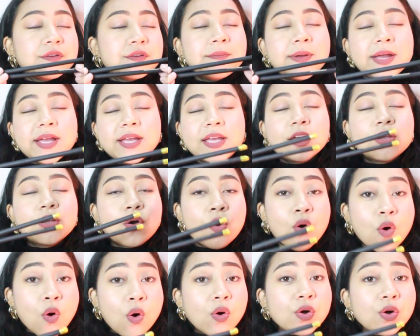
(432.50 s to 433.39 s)
making
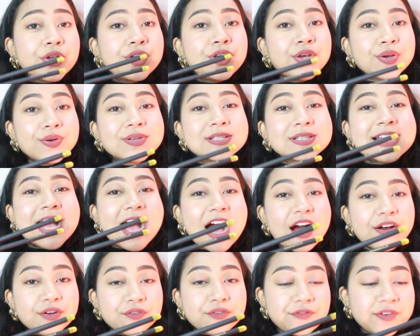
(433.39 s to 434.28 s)
whole use
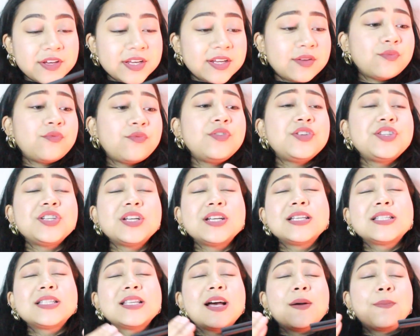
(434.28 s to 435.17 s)
out of it, which
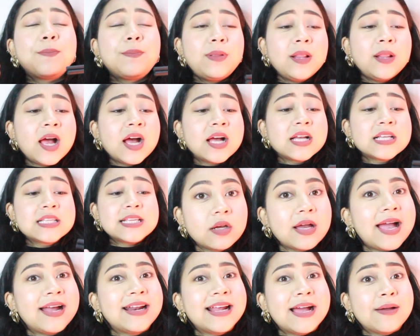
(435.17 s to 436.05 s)
is a plus.
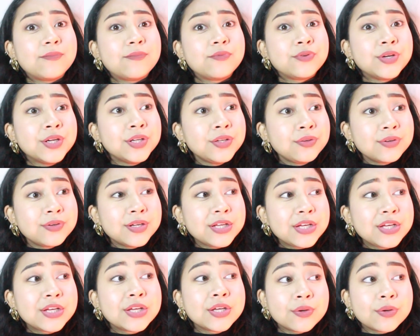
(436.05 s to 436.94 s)
And I'm really
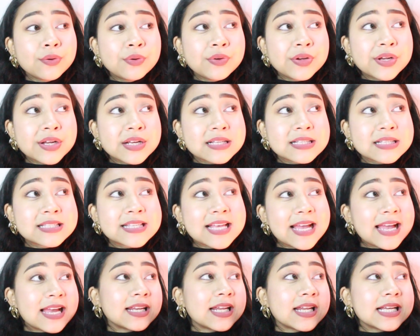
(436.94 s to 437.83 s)
curious
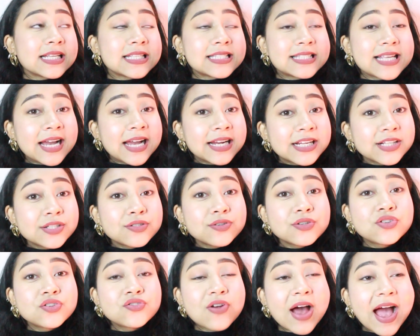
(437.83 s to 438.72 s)
and excited
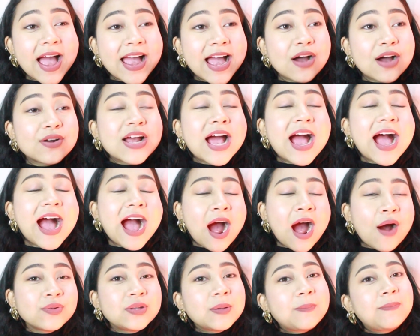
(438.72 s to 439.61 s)
to try out
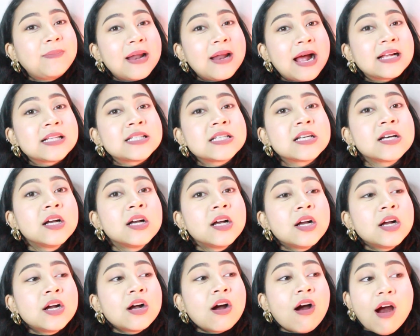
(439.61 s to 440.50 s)
how the plants
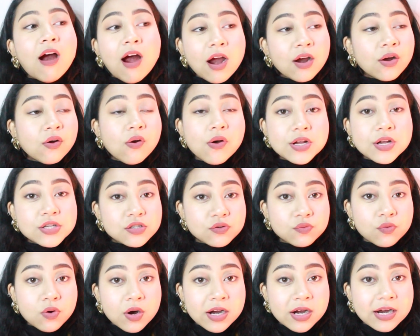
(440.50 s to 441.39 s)
are going
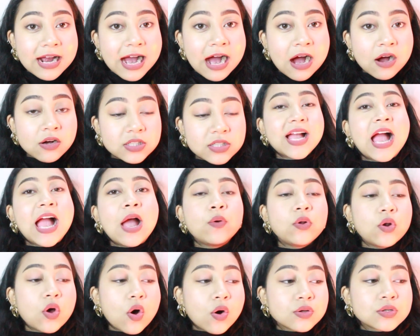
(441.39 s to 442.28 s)
to work out. I
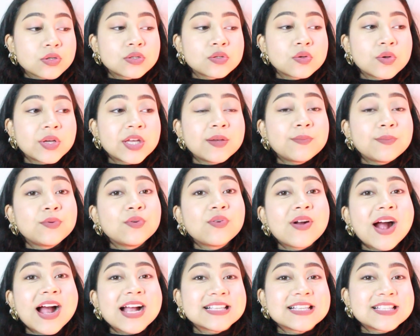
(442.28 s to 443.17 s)
will also keep you
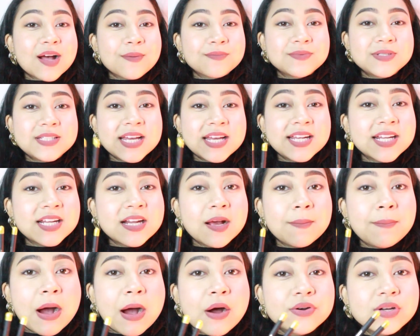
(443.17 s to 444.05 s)
guys updated
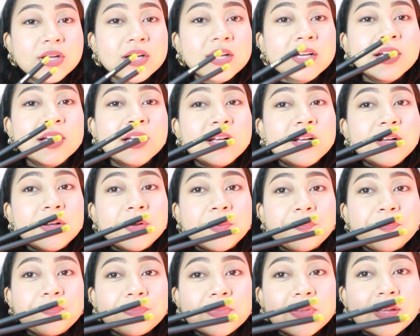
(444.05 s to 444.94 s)
about
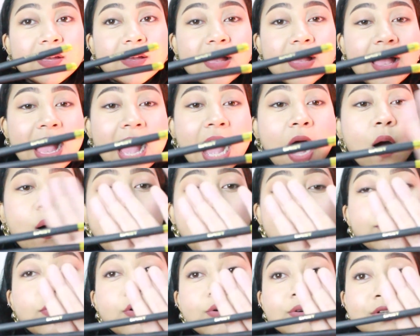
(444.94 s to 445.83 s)
how
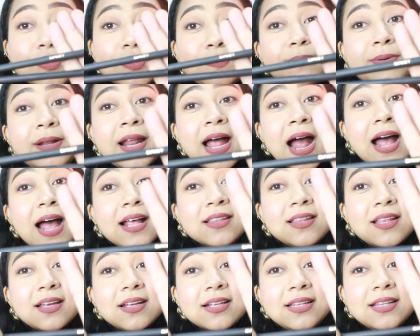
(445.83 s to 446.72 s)
I'm going to
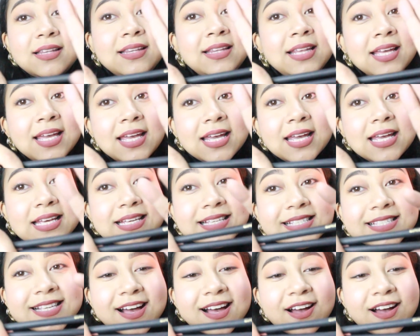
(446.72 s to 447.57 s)
plant these.